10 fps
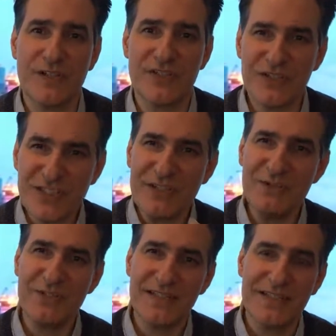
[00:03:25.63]
Just look
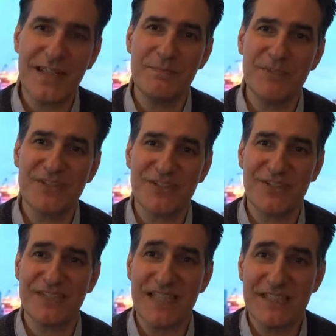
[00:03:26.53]
at Labour's
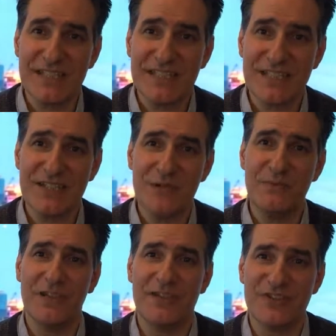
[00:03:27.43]
success in Stoke
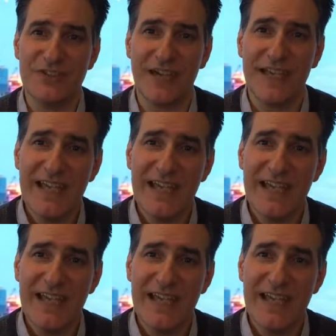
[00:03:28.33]
last night.